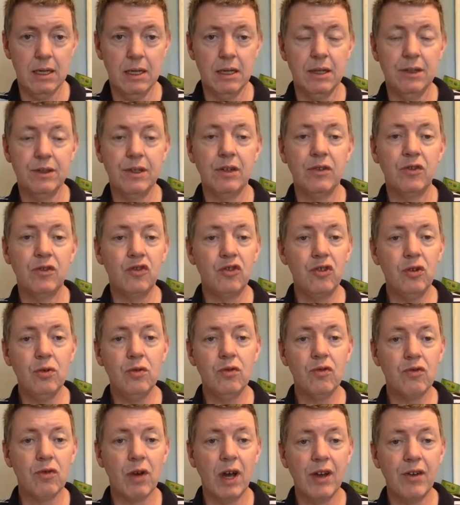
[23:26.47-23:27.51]
that
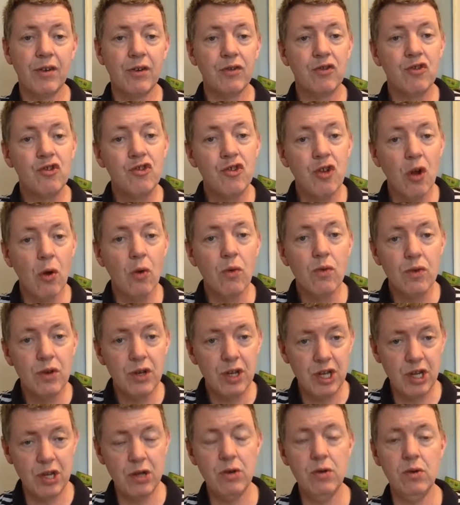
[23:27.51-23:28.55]
student writers don't
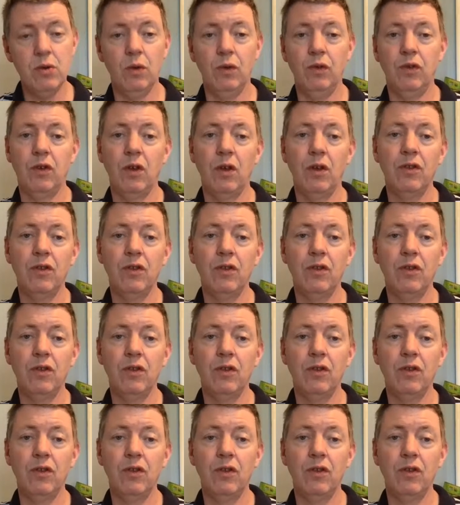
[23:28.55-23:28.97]
use